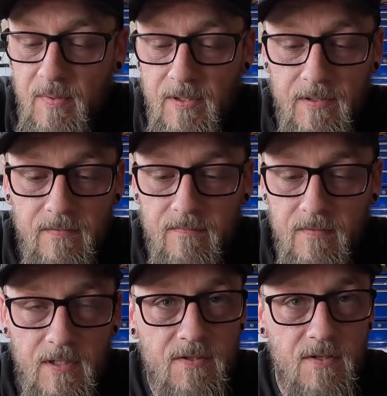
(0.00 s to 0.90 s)
but
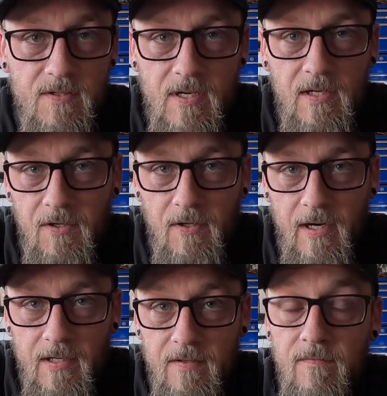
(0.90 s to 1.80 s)
it's just not
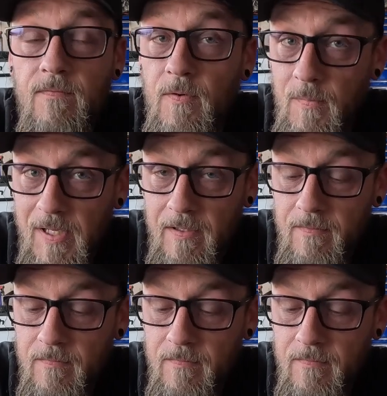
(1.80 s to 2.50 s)
correct for me.